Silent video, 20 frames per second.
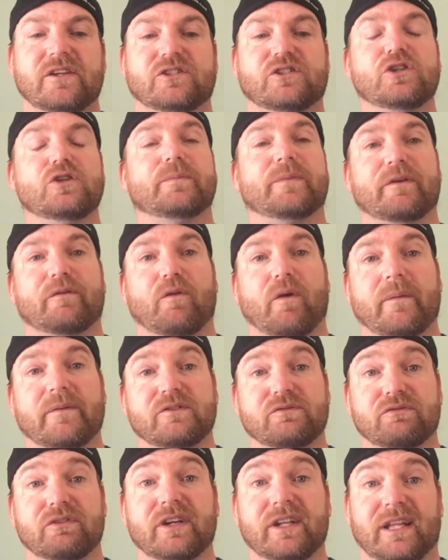the shoe
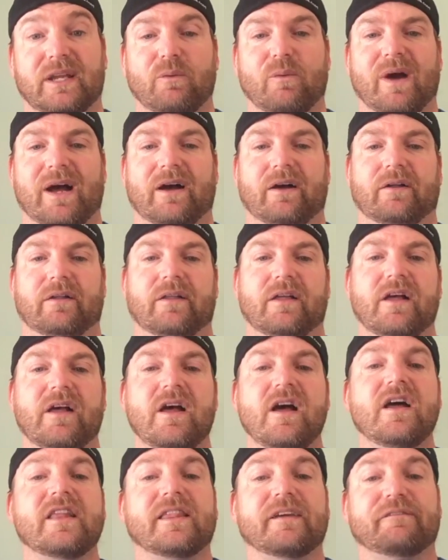performs really well.
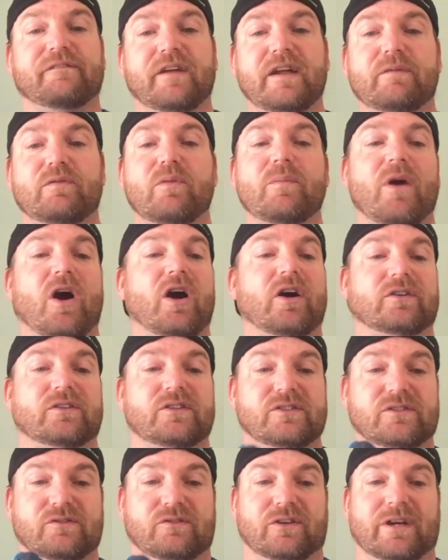The Vibram
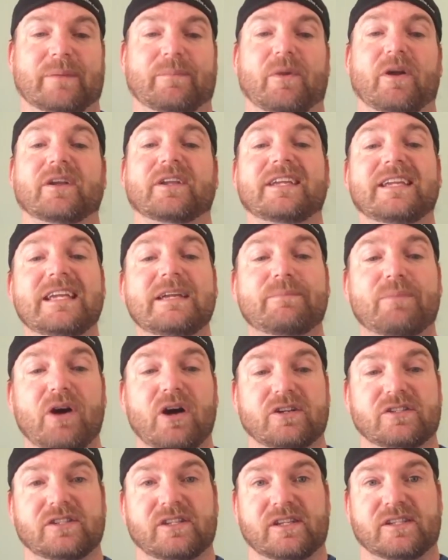Arctis grip on key
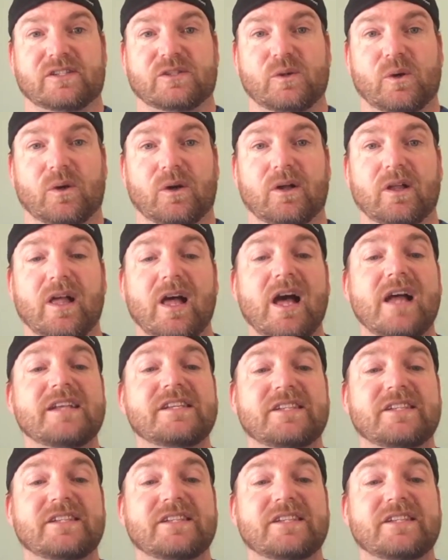parts of the sole